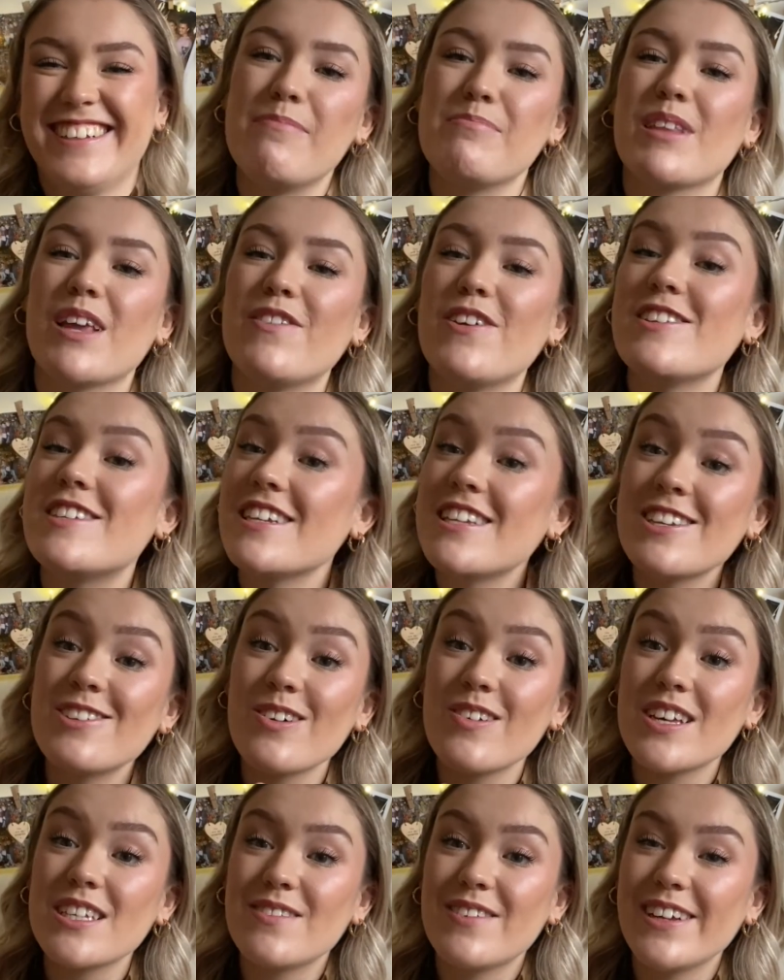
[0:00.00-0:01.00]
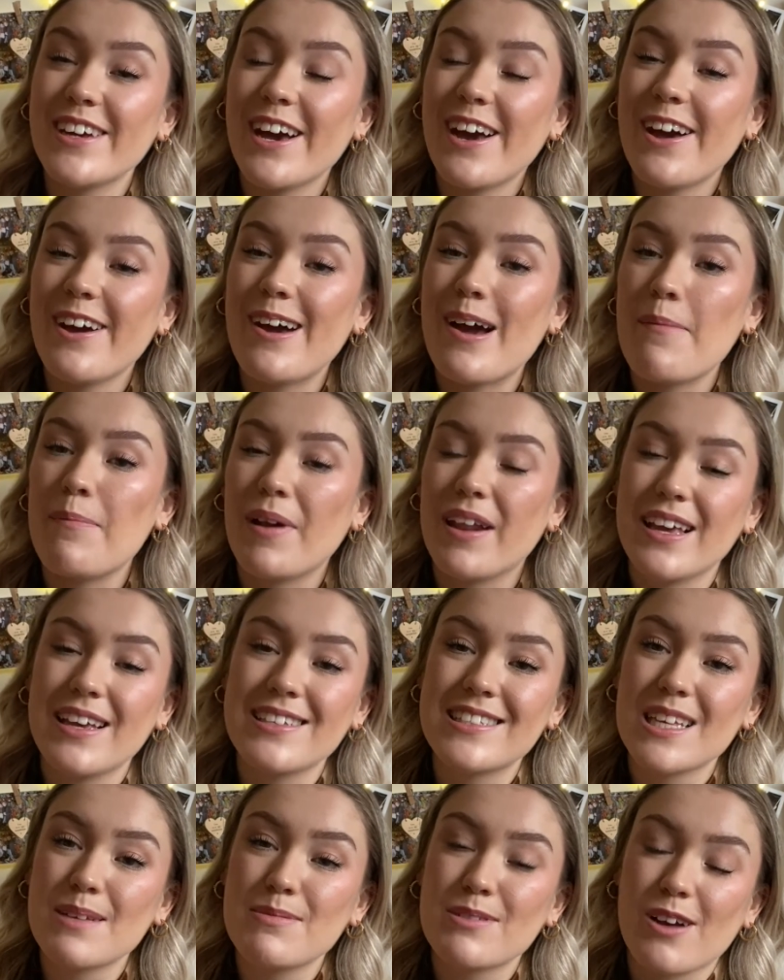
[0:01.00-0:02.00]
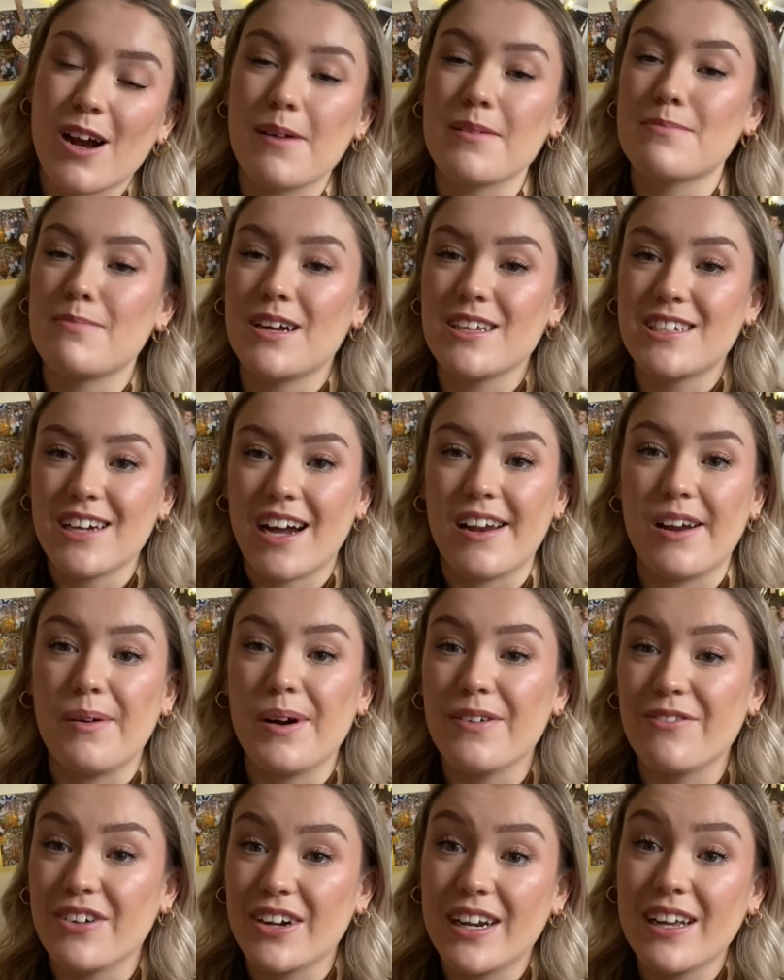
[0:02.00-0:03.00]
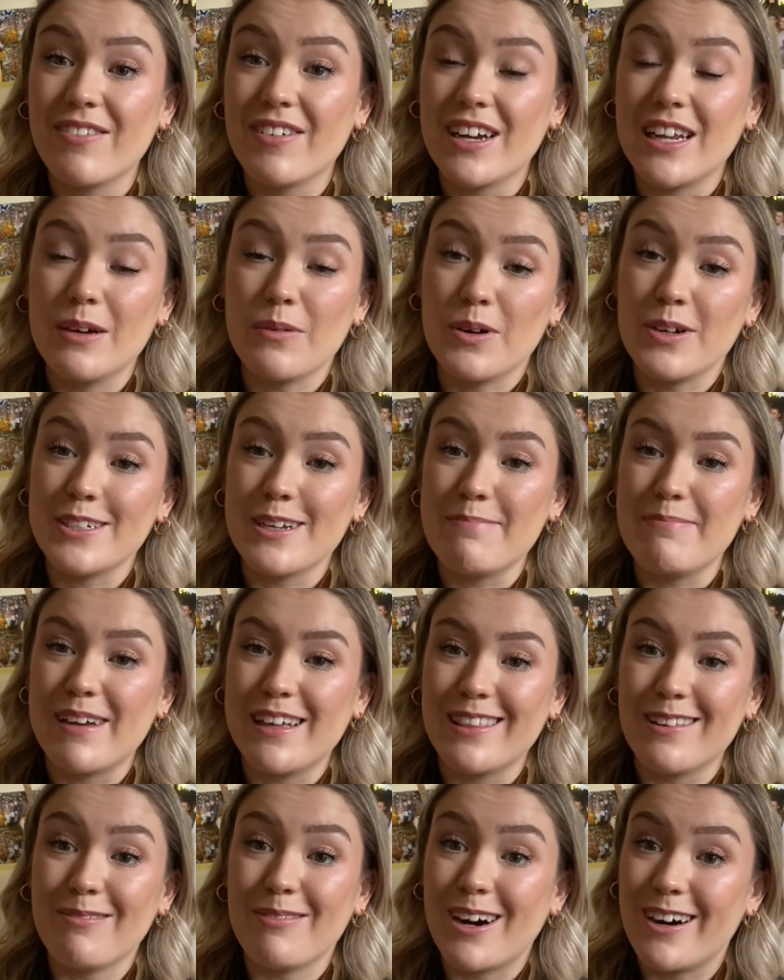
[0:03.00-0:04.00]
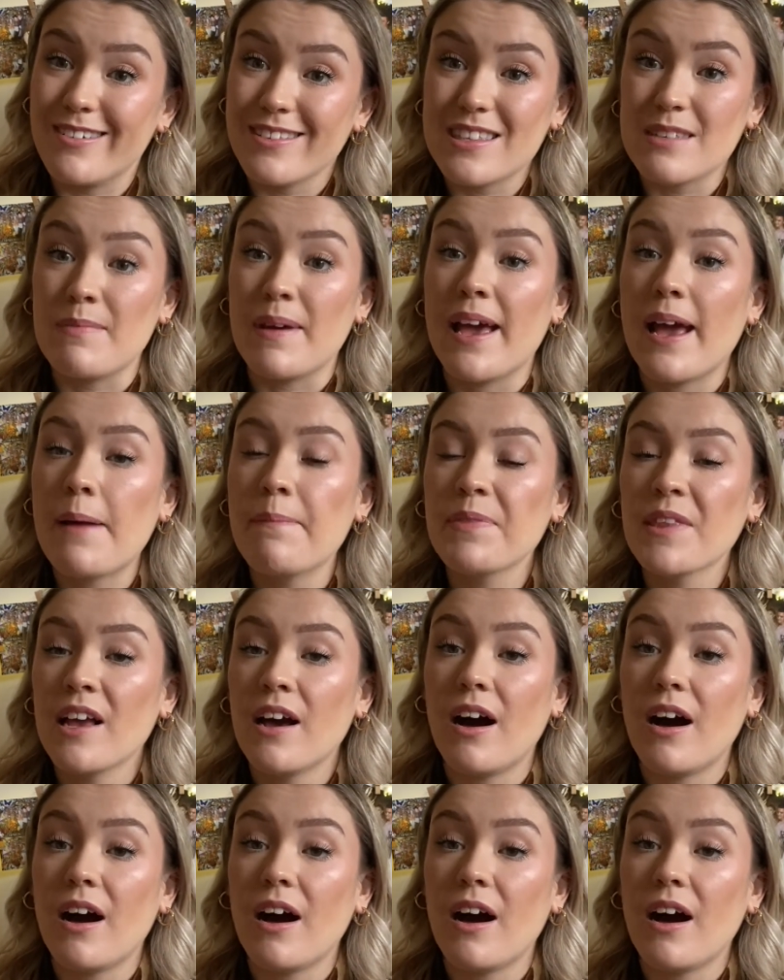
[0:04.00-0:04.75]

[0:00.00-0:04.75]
If you did enjoy this video, please subscribe to my channel. It really would mean the world to me.